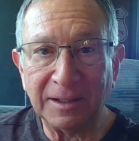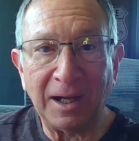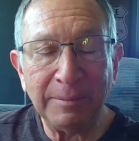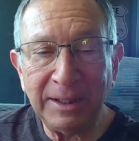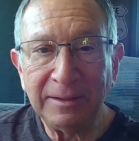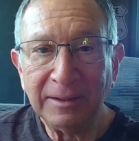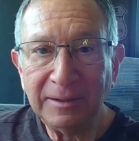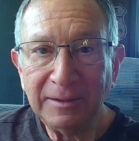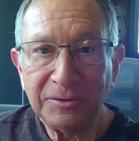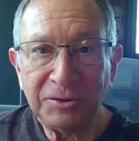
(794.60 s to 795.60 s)
comment,
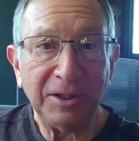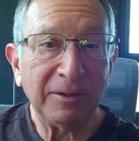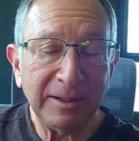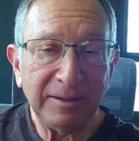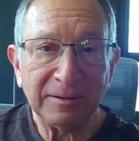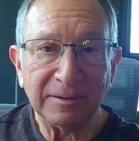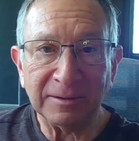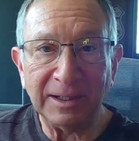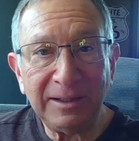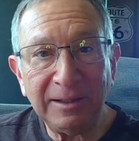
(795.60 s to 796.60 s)
share it,
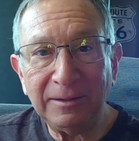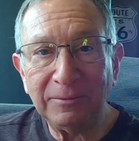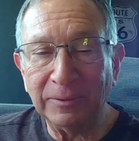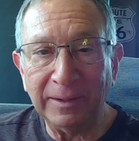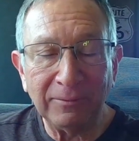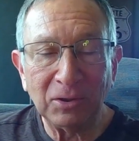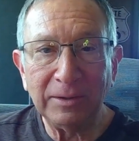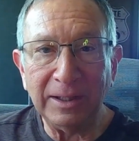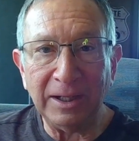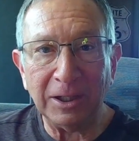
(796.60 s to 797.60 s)
like it,
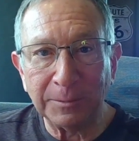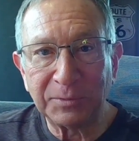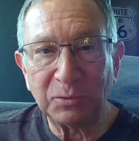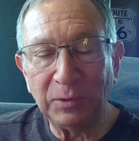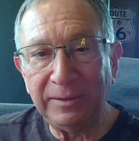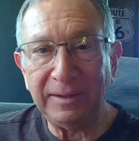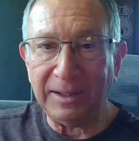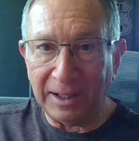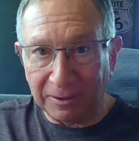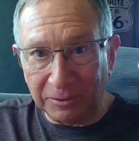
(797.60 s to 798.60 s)
whatever. It helps with
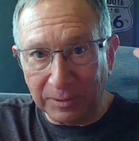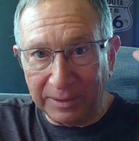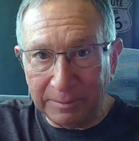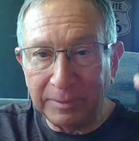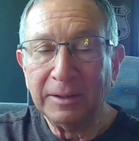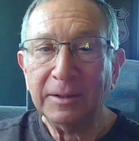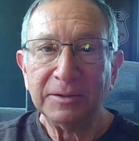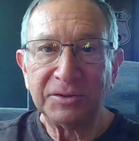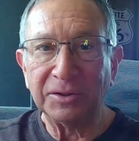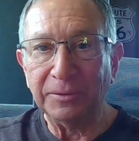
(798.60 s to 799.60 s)
the algorithm
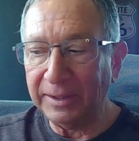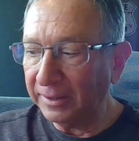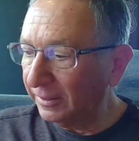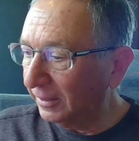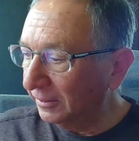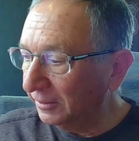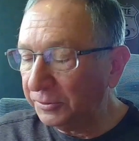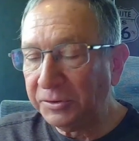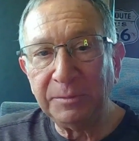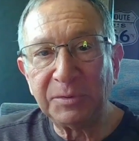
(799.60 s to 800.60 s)
so that
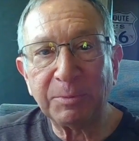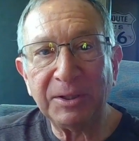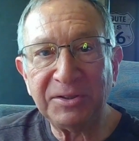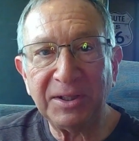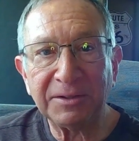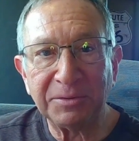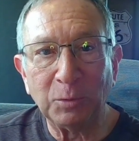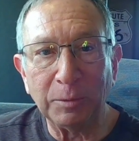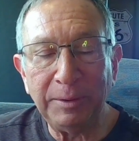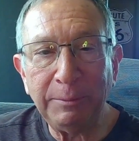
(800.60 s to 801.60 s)
YouTube spreads it out to
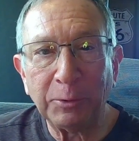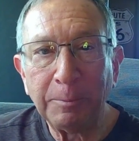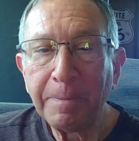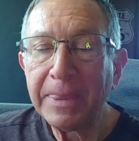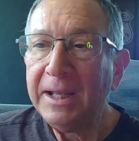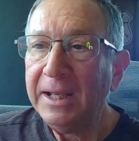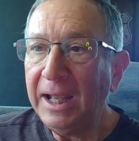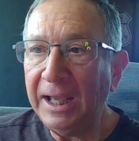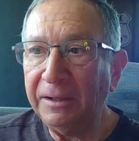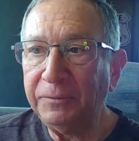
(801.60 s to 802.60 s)
more people.
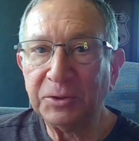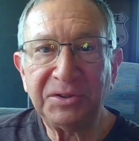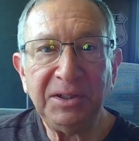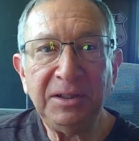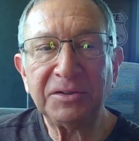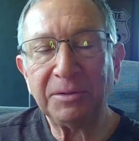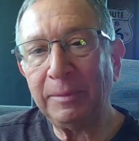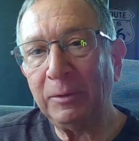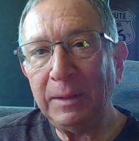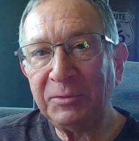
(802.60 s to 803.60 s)
And if you're seeing this
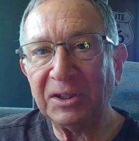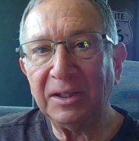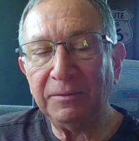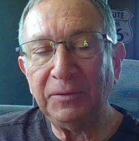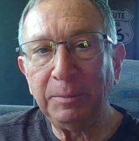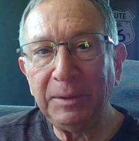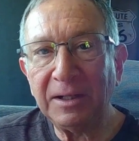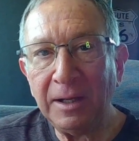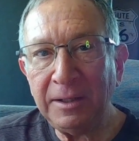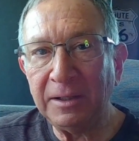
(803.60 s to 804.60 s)
on my website, if you'd be
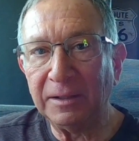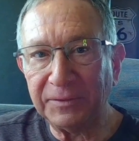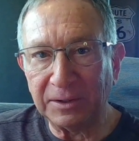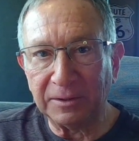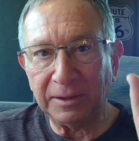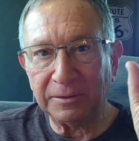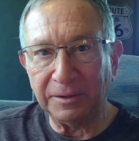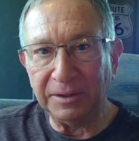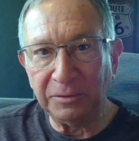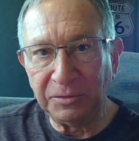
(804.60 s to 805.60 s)
kind enough to click
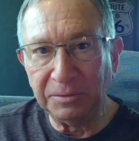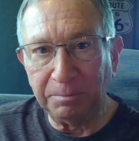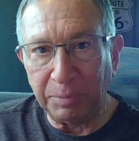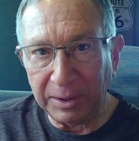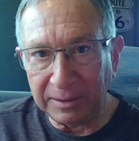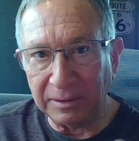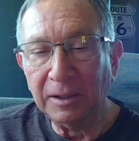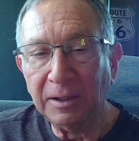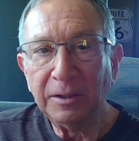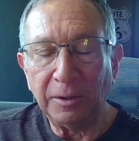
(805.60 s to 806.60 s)
on the YouTube
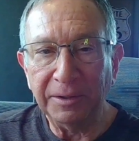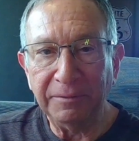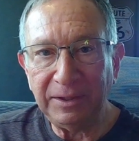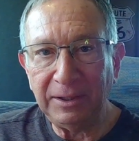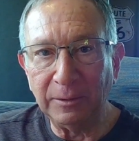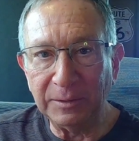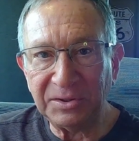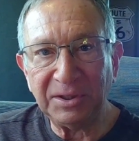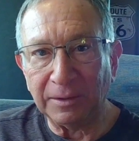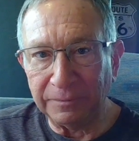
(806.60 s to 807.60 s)
button on the video
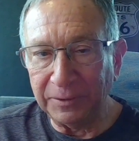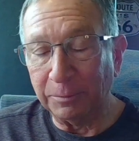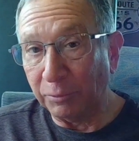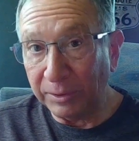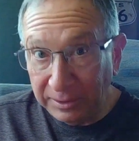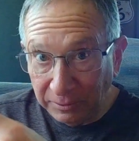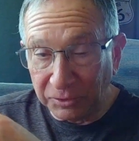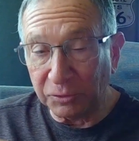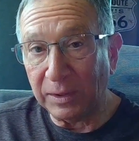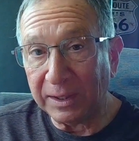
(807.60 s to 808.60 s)
itself, it'll bring
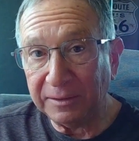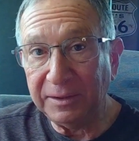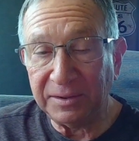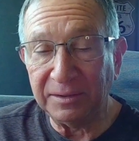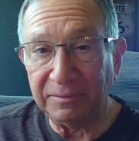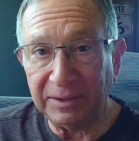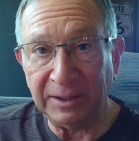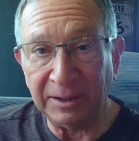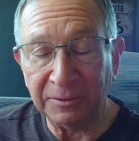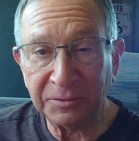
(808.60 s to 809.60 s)
you directly to the
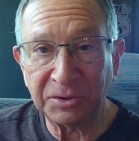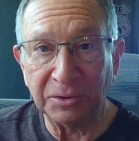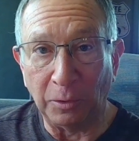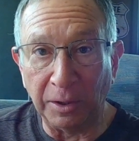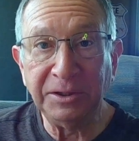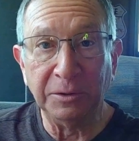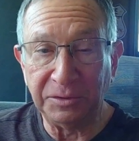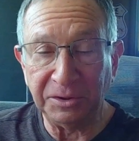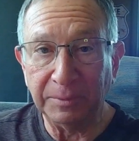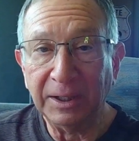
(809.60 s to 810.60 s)
videos, so on
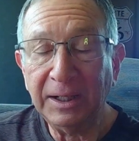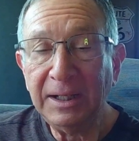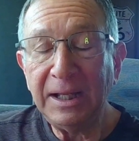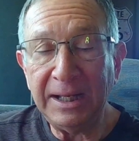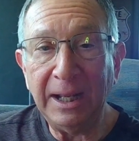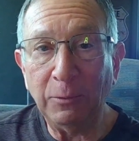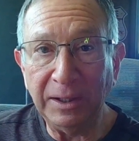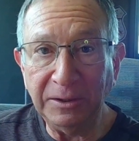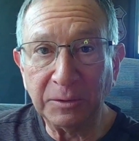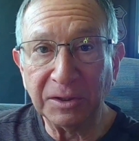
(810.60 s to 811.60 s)
YouTube, and that
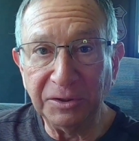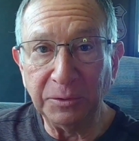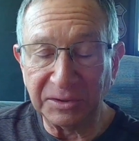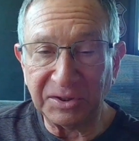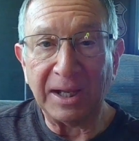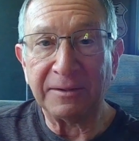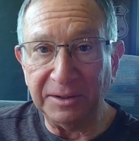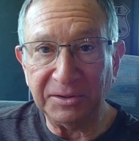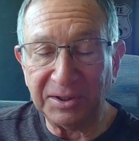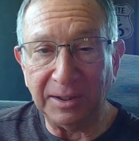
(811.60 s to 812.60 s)
way you can do
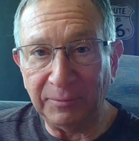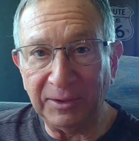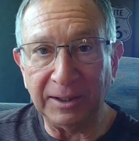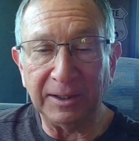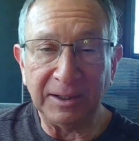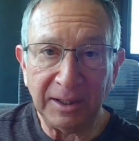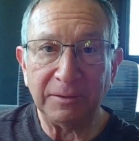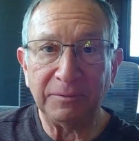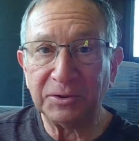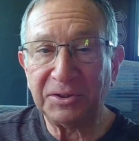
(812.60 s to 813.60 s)
exactly the same thing. And
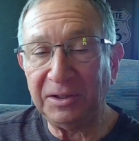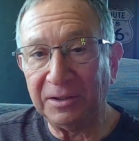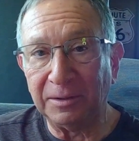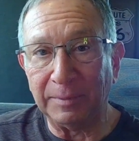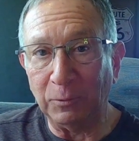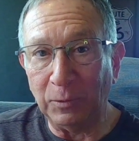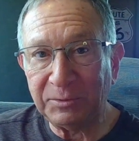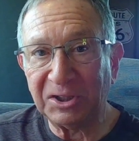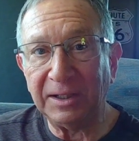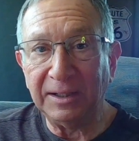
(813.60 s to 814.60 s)
again, if you're seeing it on my
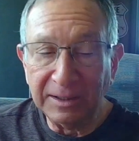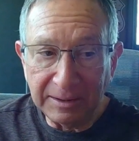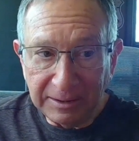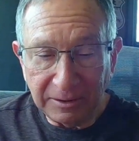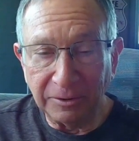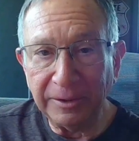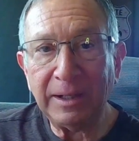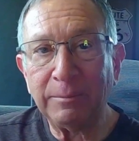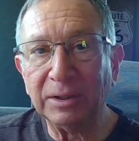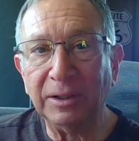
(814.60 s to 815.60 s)
website, go
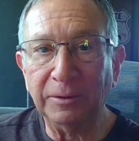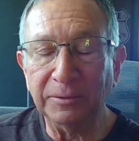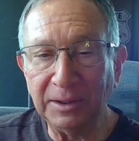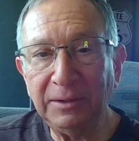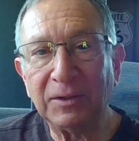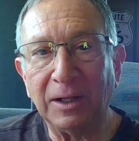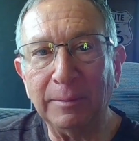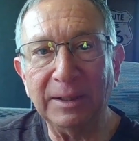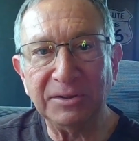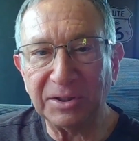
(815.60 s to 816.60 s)
down below, leave
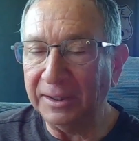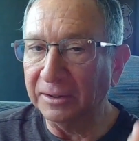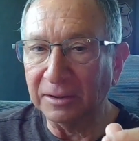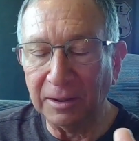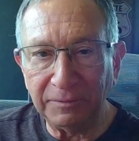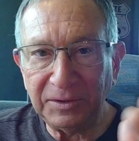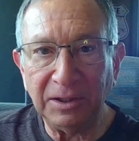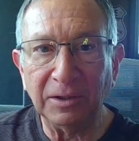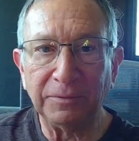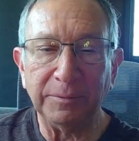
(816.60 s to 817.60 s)
comments. I'd love to
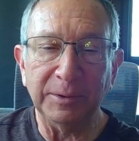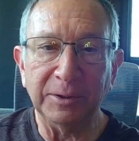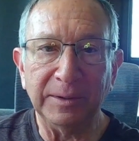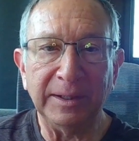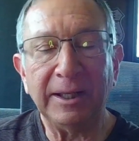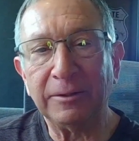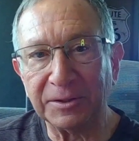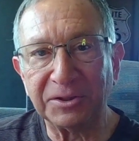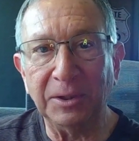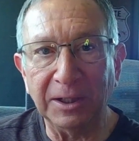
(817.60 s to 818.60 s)
hear from you, and that
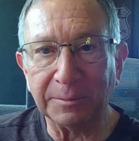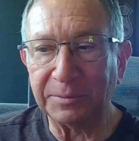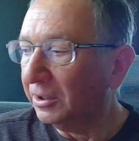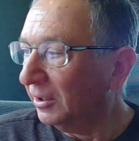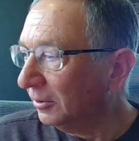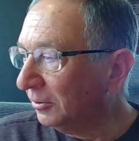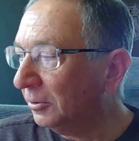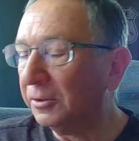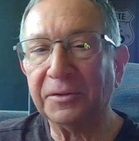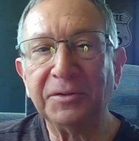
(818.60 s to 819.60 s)
also helps
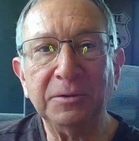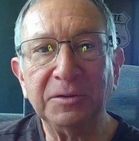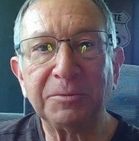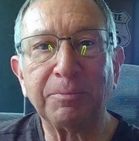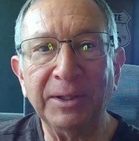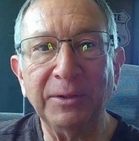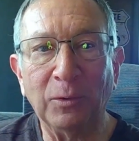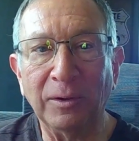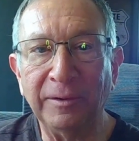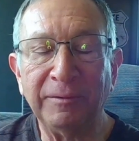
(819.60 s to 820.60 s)
Google to spread the
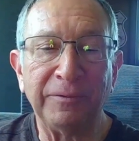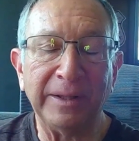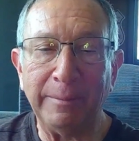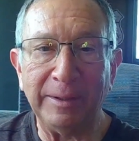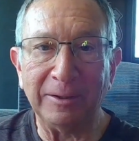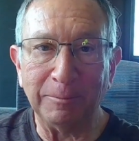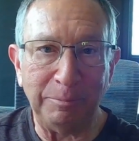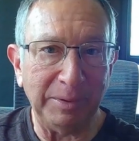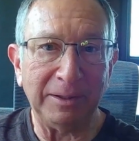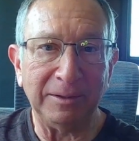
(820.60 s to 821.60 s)
word, and for that matter,
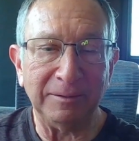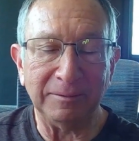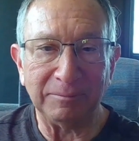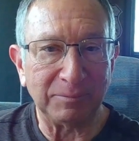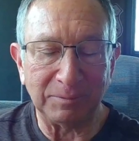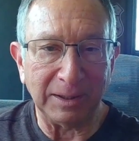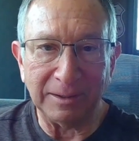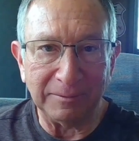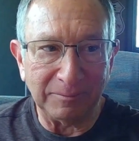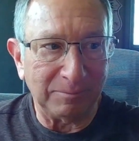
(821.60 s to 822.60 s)
Bing
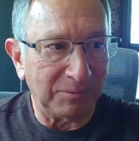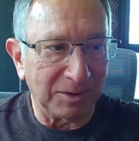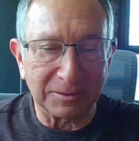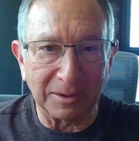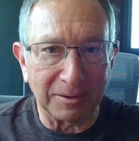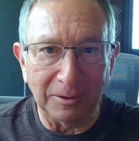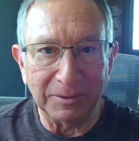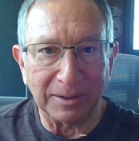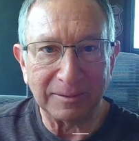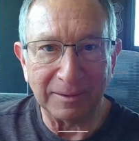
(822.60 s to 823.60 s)
and
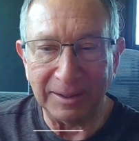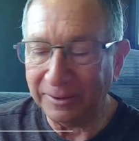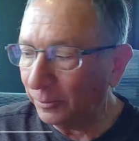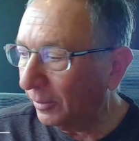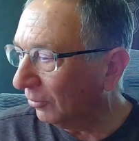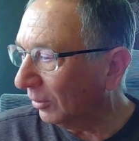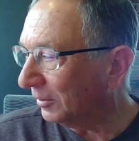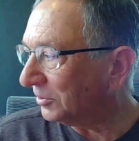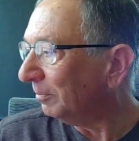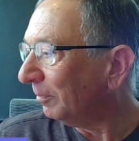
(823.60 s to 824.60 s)
DuckDuckGo and whoever
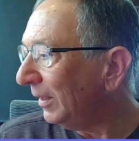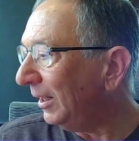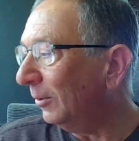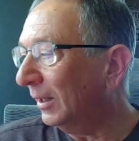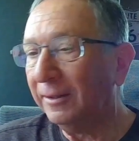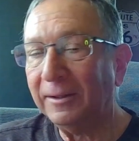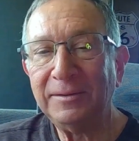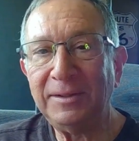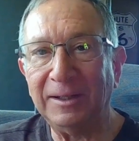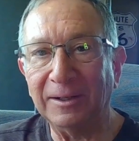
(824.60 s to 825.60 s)
else. Anyway,
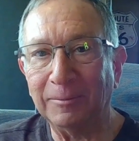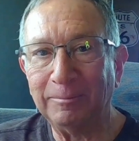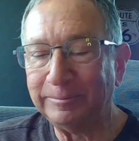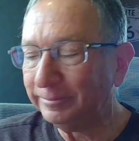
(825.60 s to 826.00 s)
take care.